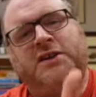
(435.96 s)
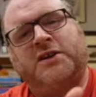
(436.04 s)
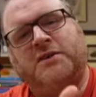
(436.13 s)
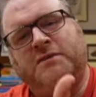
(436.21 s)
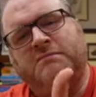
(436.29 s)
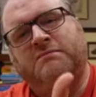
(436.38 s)

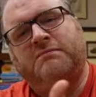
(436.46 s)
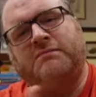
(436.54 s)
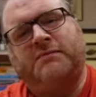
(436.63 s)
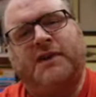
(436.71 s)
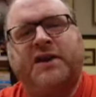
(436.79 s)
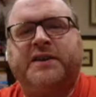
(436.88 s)
to
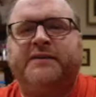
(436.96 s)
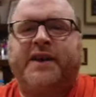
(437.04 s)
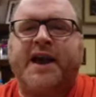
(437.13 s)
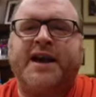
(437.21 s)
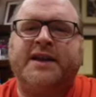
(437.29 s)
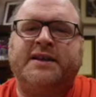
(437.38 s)
kind of
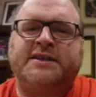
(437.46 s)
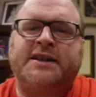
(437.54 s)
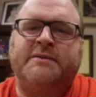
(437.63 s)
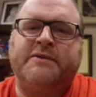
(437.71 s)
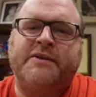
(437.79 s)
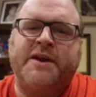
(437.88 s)
gain
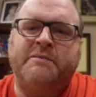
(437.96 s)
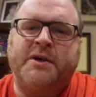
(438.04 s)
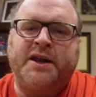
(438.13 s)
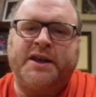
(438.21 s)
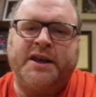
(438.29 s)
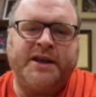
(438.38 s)
some of their
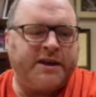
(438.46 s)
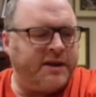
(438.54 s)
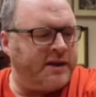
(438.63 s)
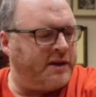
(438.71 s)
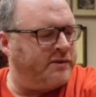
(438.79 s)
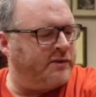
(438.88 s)
money
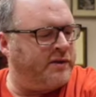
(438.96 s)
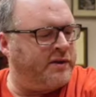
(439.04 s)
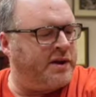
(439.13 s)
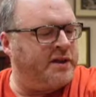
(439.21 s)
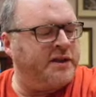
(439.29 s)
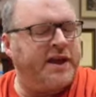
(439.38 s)
through
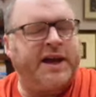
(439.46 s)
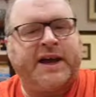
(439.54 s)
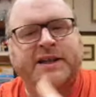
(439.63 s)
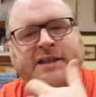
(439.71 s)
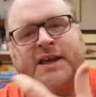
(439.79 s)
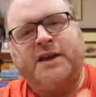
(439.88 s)
an
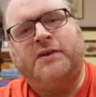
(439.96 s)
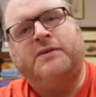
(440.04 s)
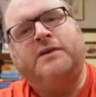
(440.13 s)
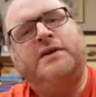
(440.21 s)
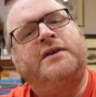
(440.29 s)
underhand deal.